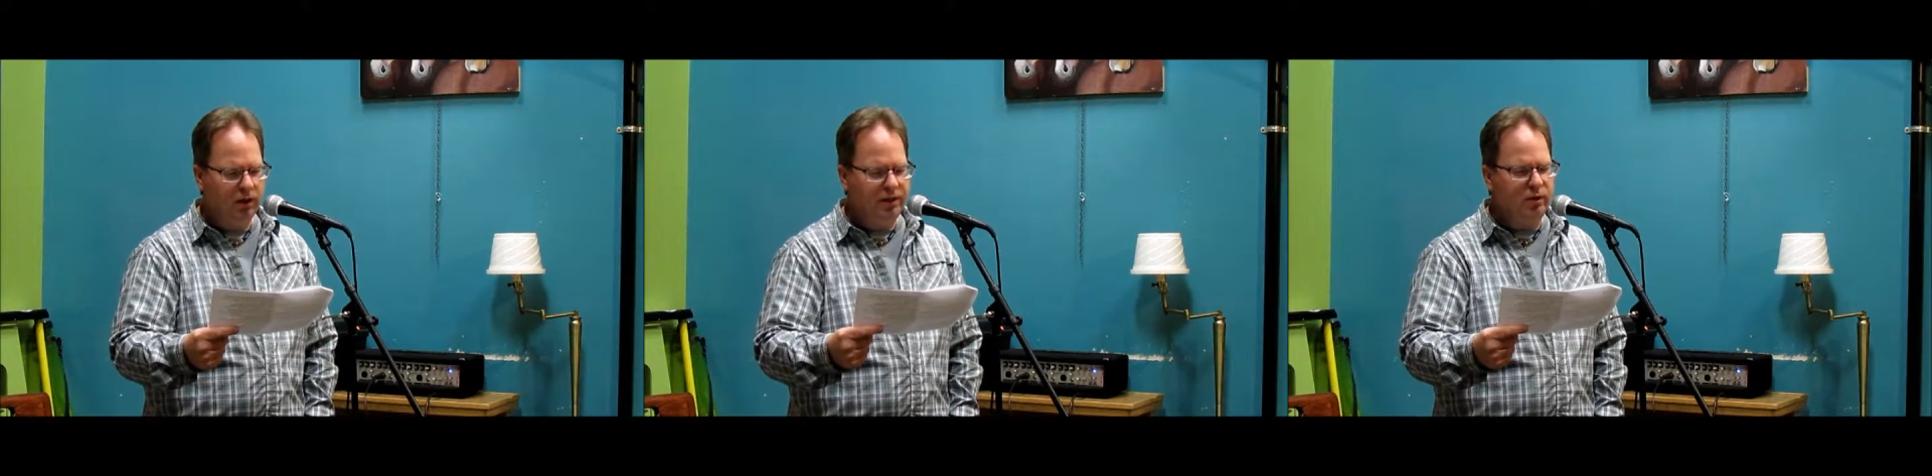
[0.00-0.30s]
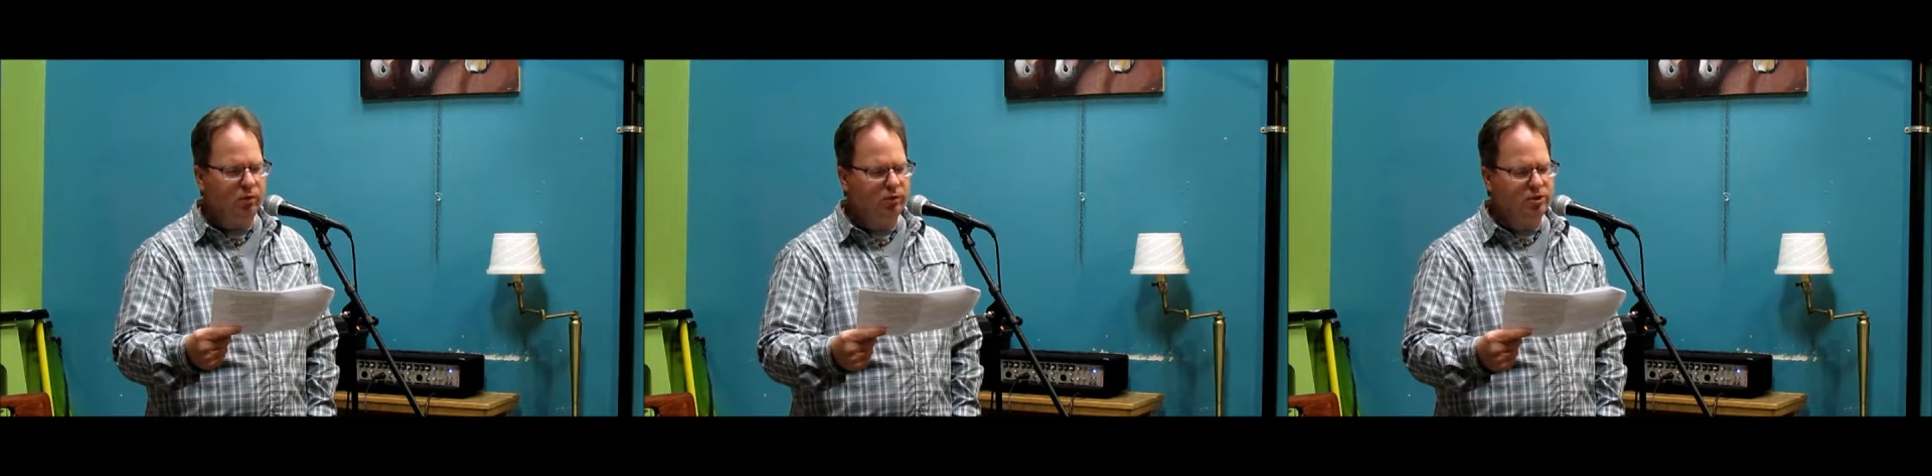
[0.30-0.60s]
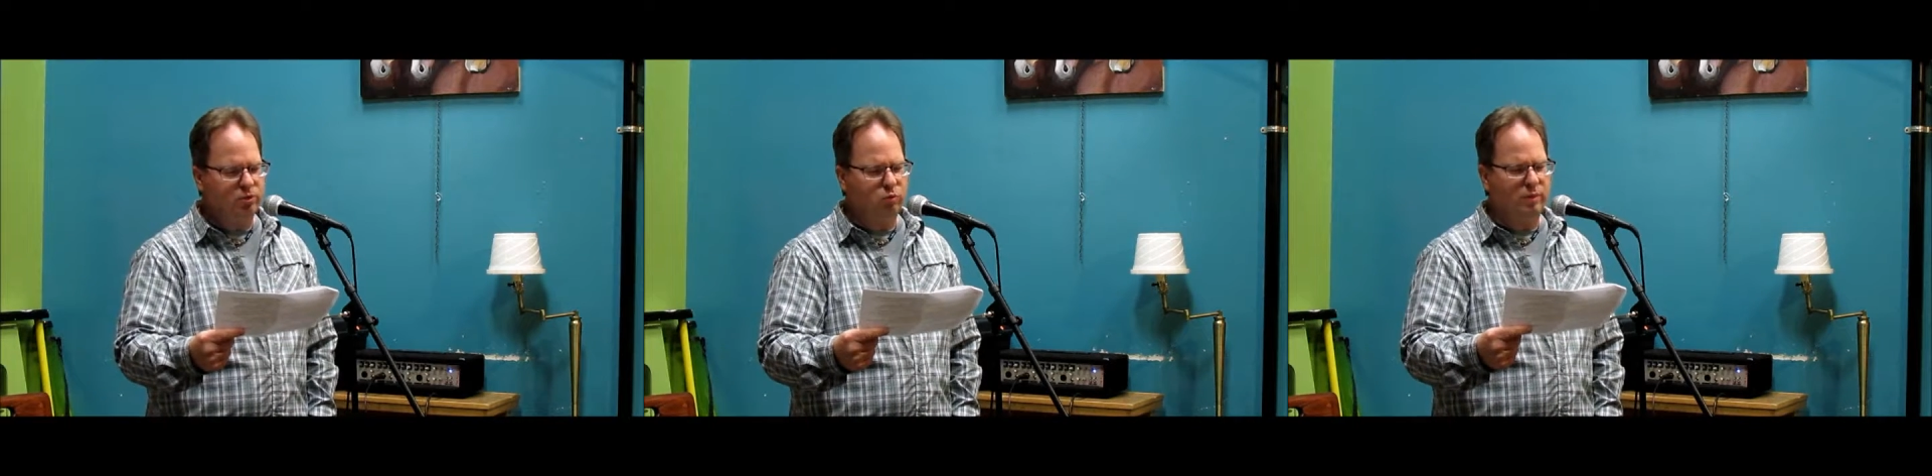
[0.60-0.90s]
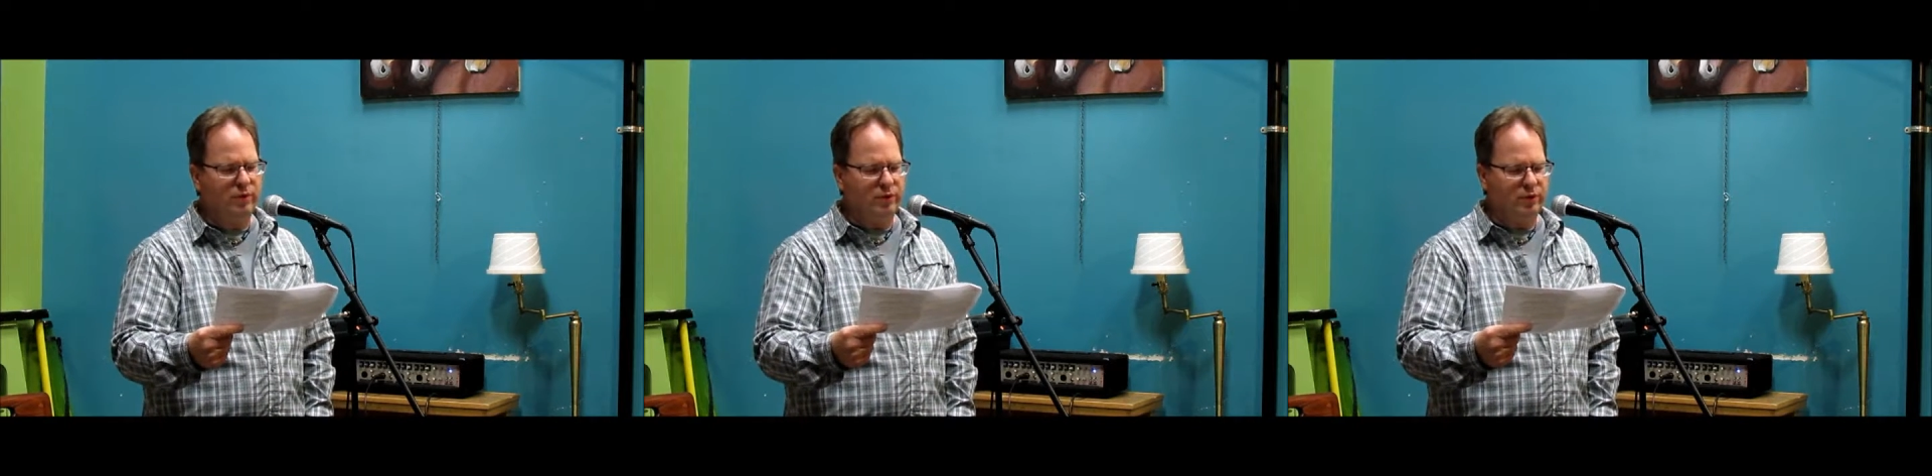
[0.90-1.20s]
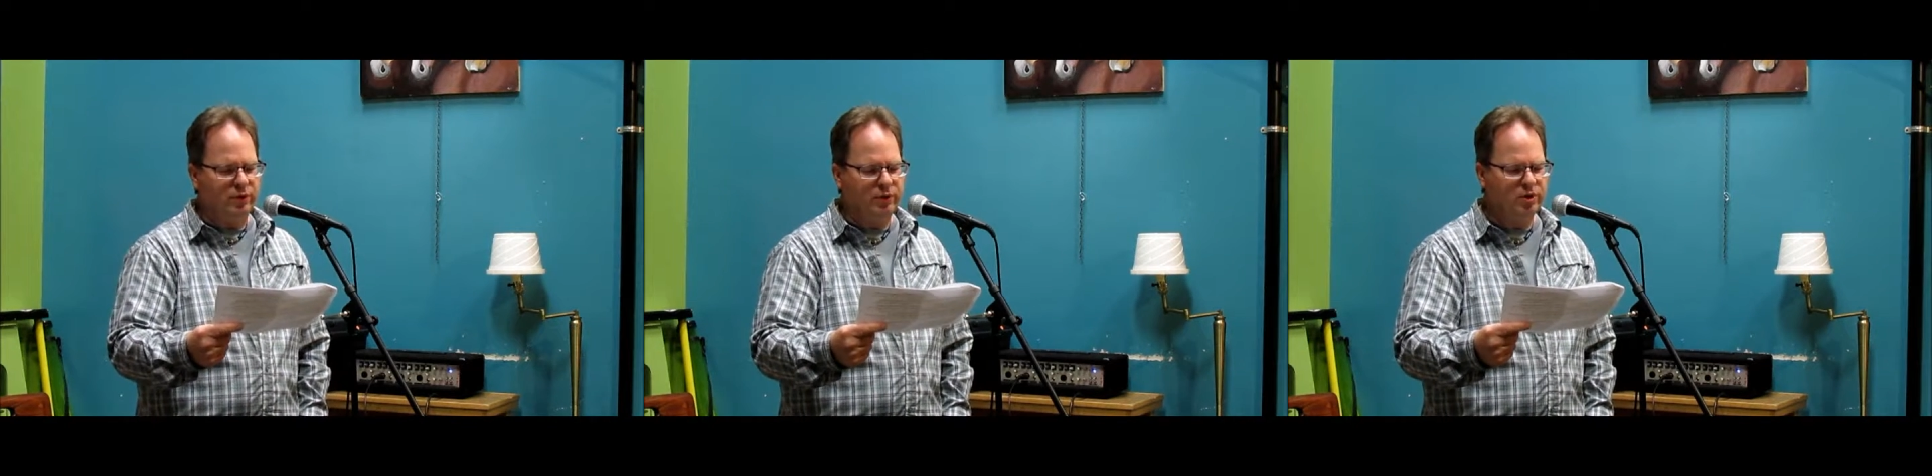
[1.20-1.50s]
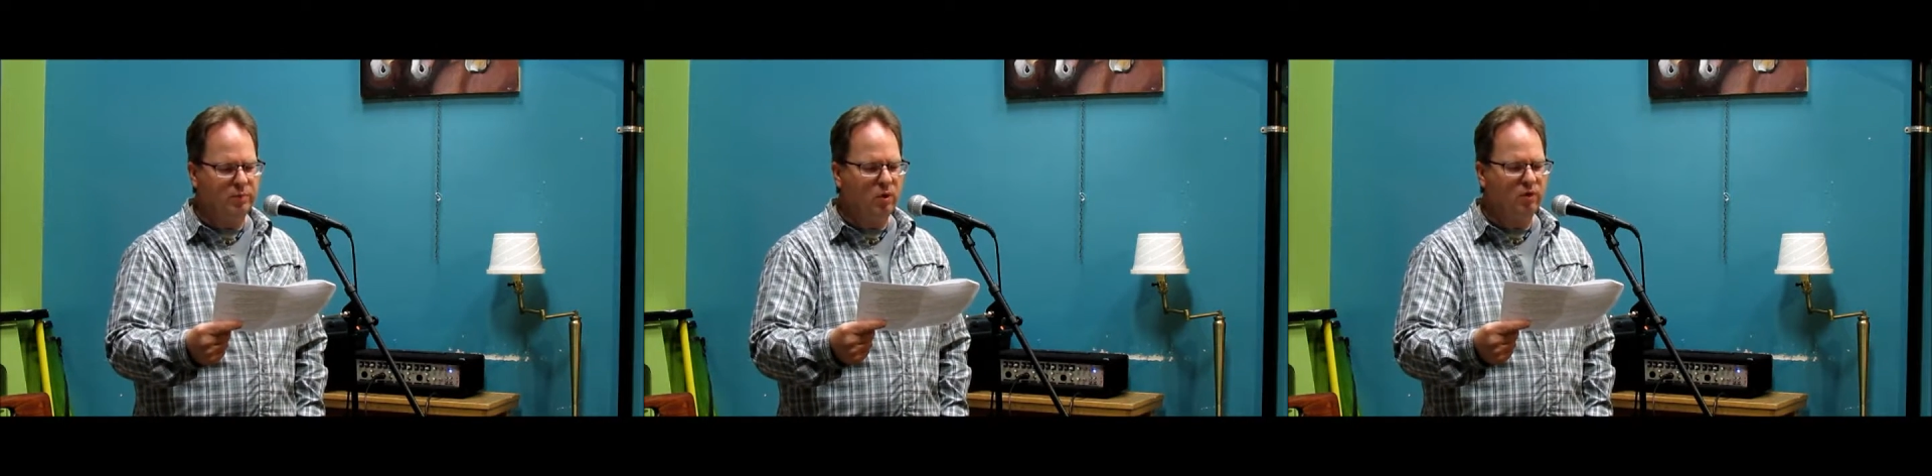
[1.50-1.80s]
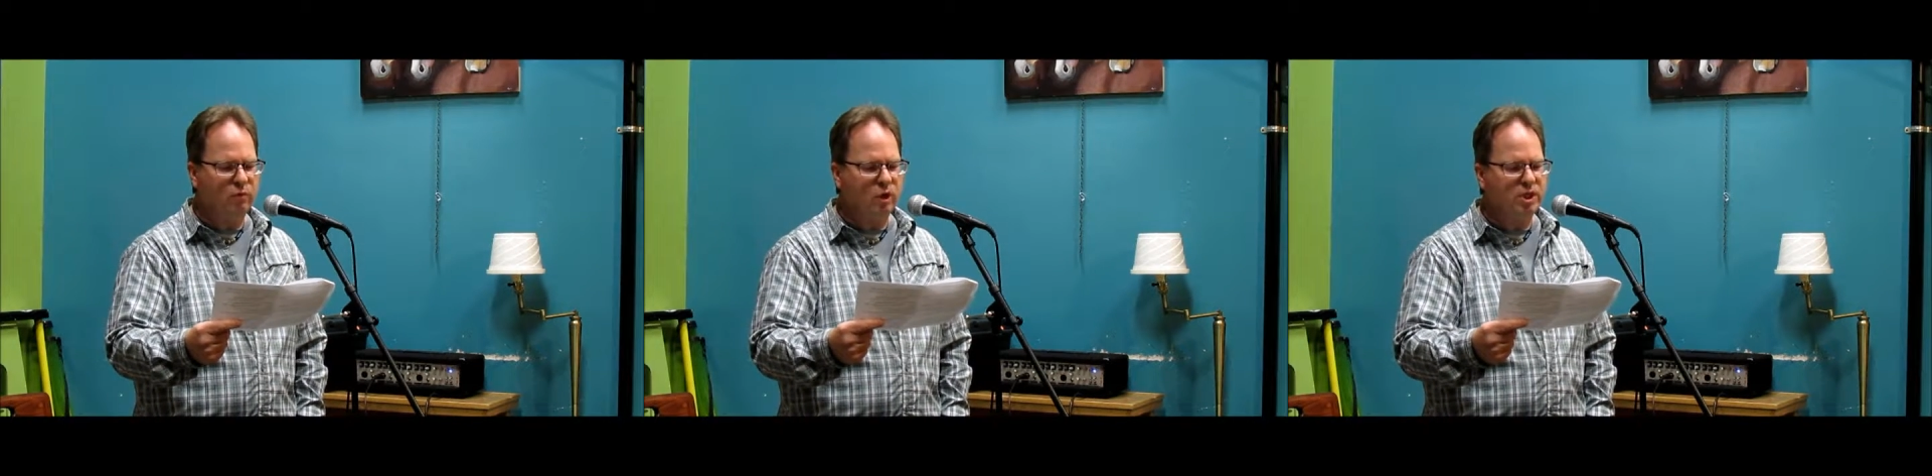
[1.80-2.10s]
The oldest woman spoke
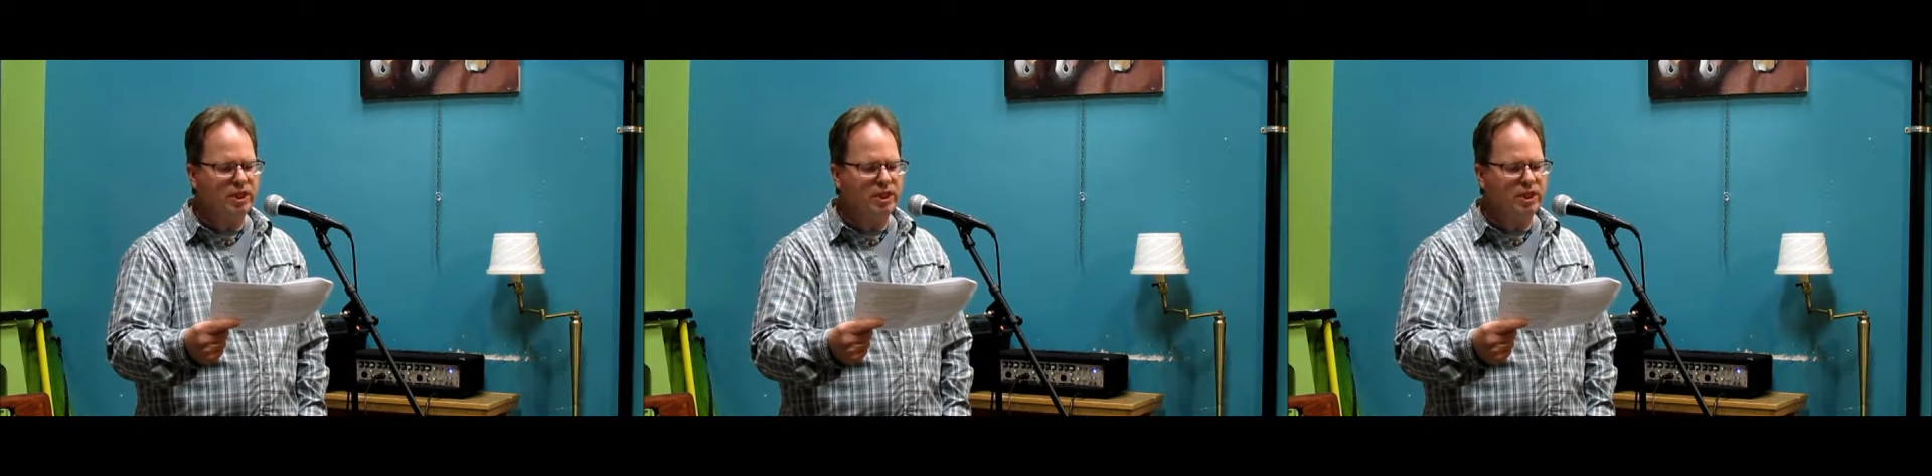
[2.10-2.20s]
of what